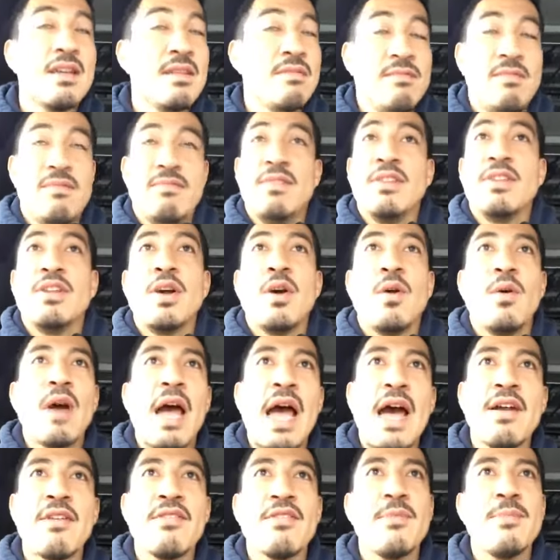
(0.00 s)
you know, out
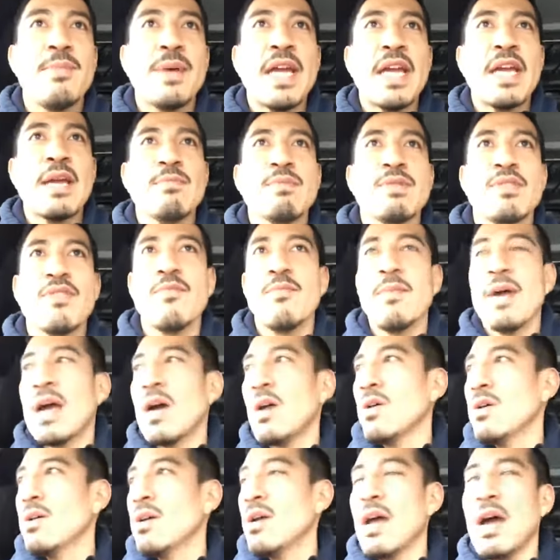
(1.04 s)
of the mouths of
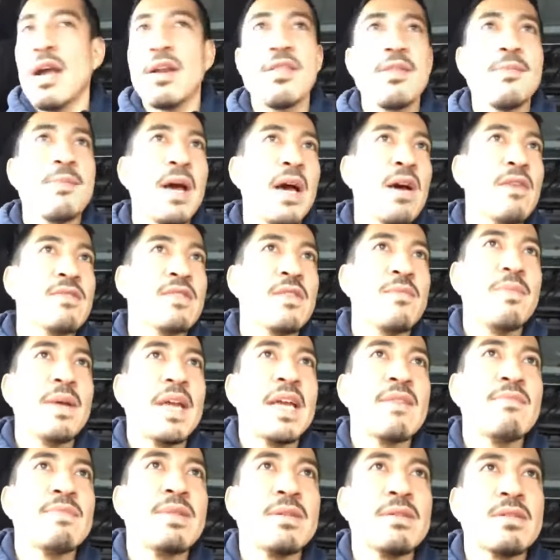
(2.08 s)
babes
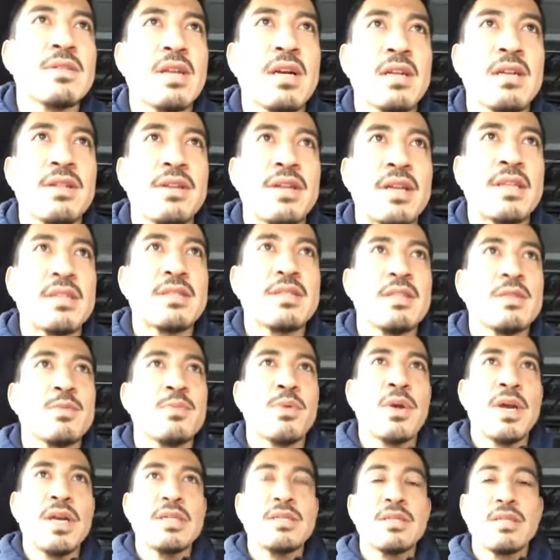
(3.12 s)
and sucklings is
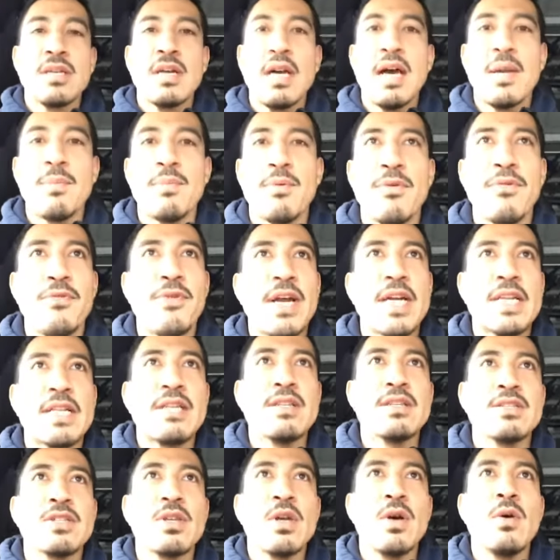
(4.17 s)
praise to God perfected.
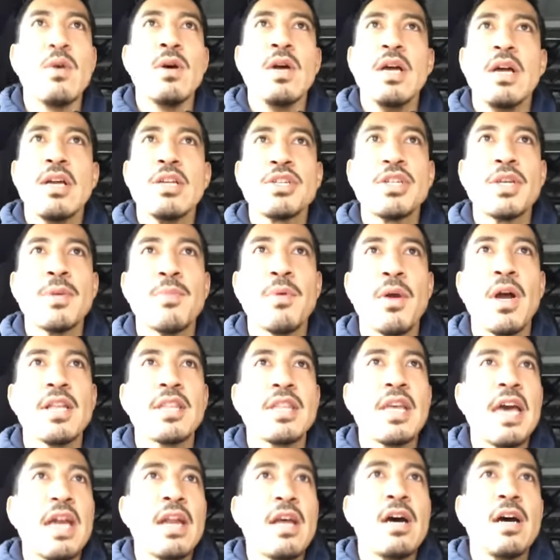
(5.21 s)
So she brought that
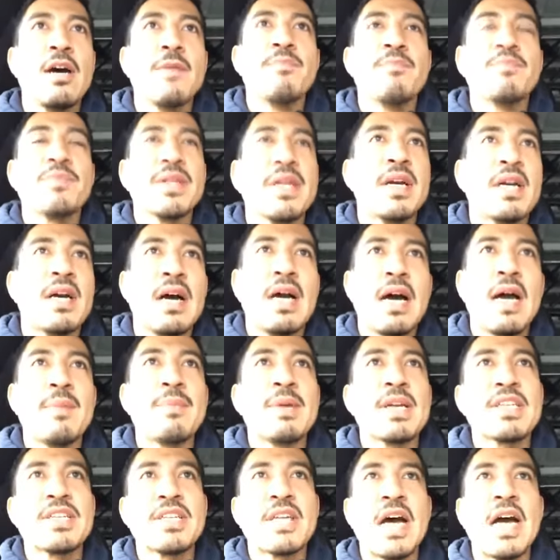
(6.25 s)
up. I'm
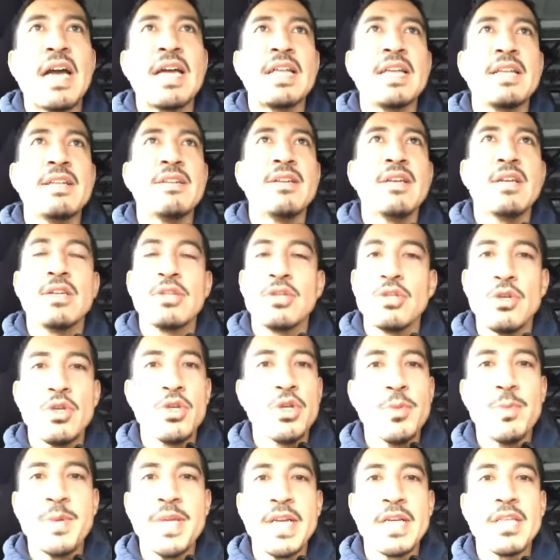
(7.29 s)
excited. You should be
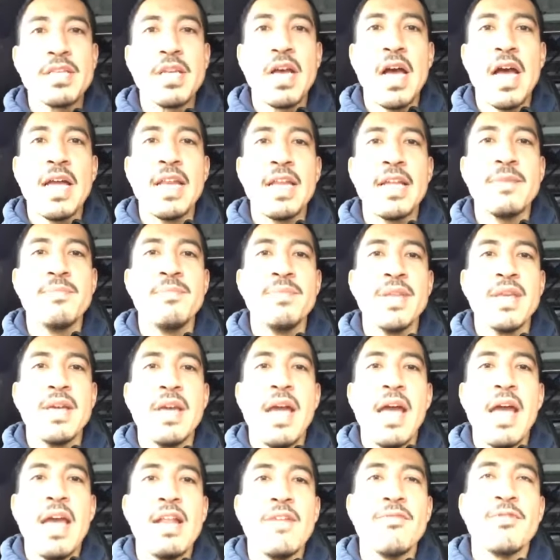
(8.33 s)
excited. And
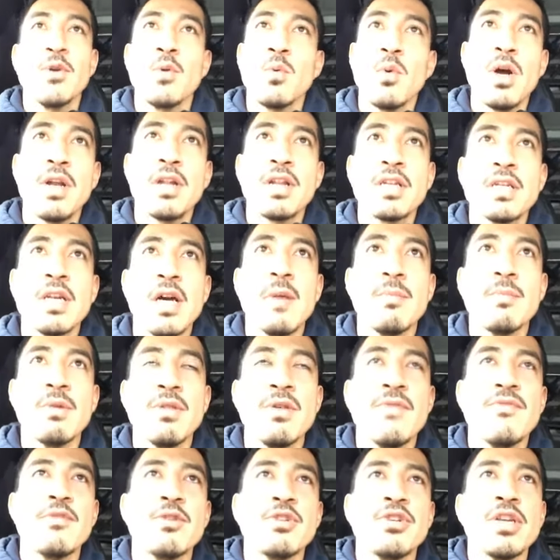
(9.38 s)
if you want to come to the
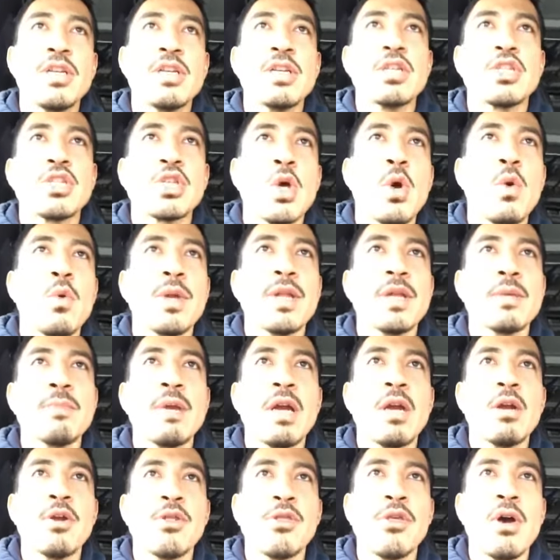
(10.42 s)
Virginia Soul Winning
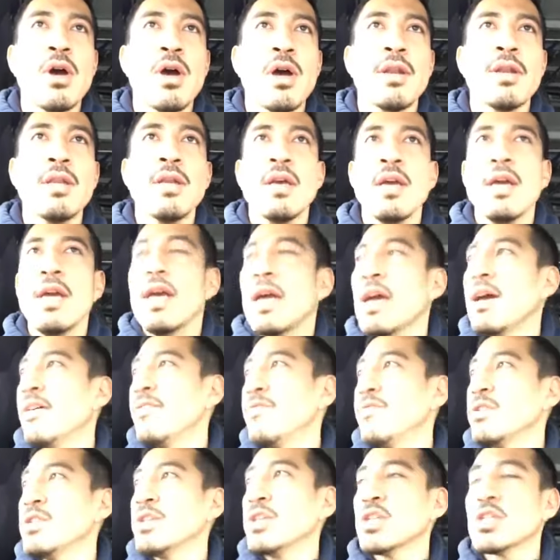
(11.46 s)
Marathon,
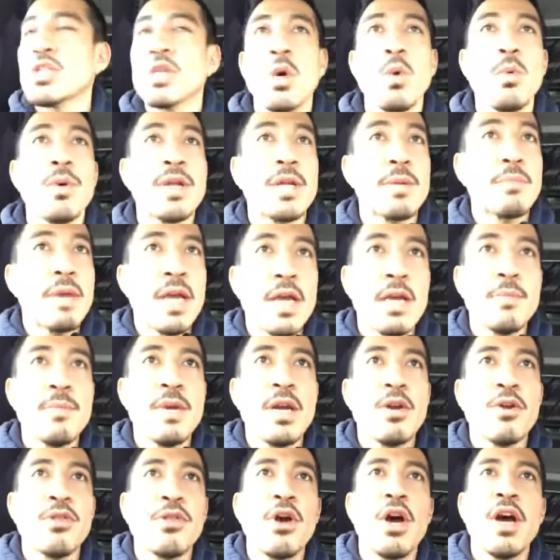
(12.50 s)
Virginia Soul Winning Mega
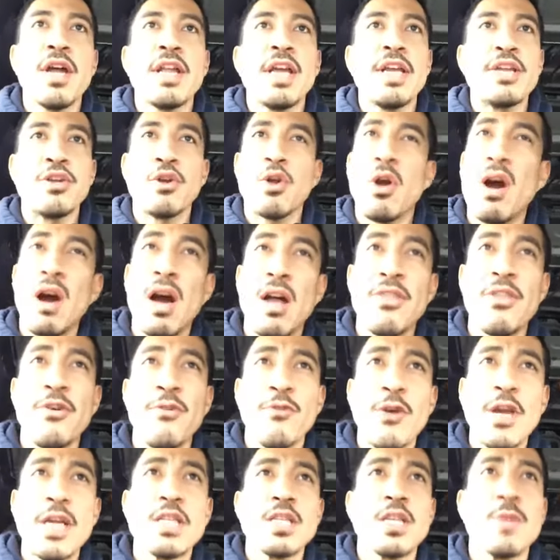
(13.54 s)
Marathon, and you're on the
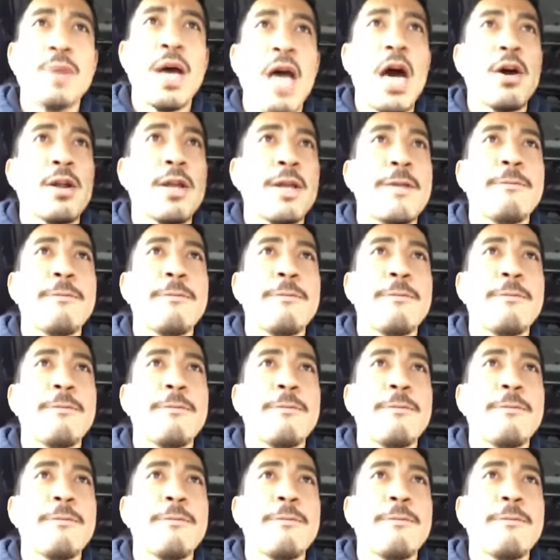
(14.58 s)
fence about it,